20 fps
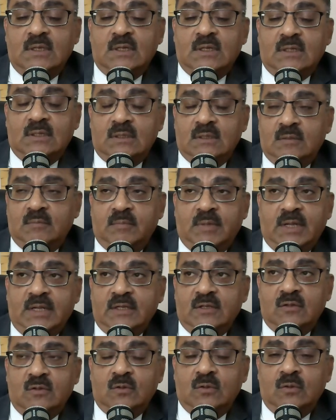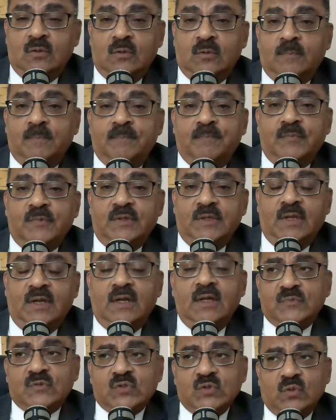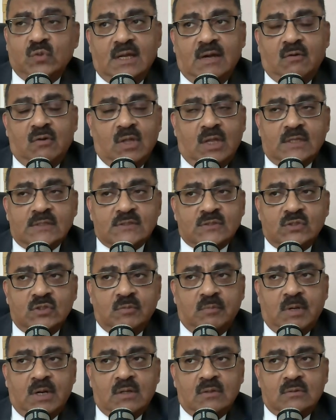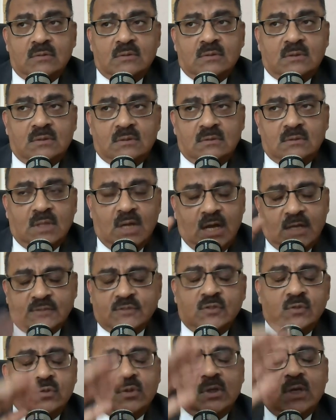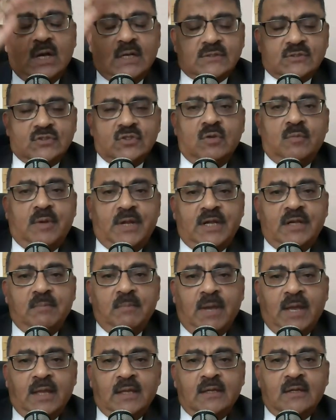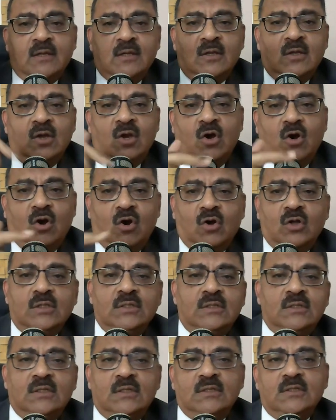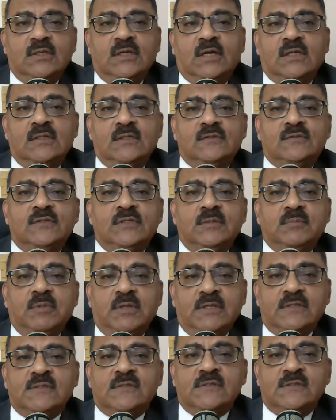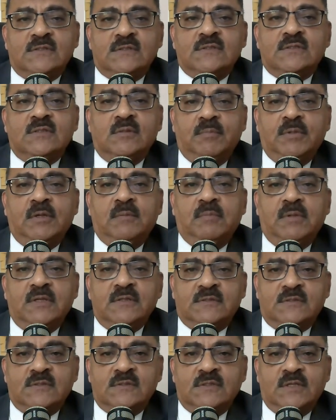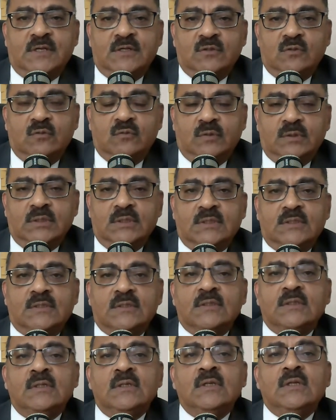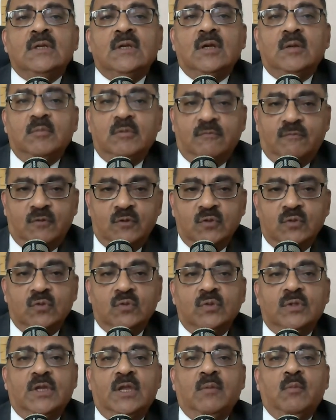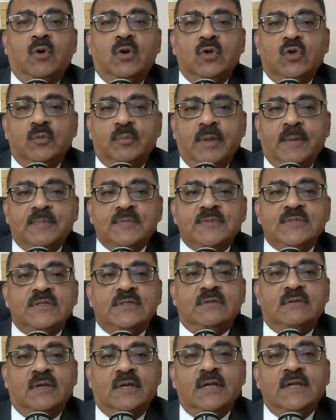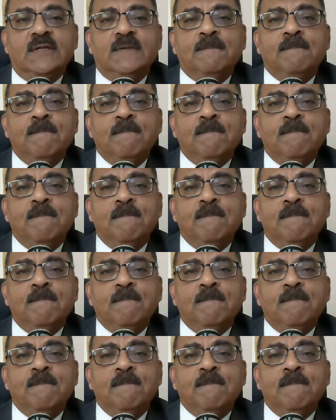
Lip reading: Marico, yeah. So I want to ask you to cast your mind back on the other three places, the big places that you worked before you came on to Pepsi, right?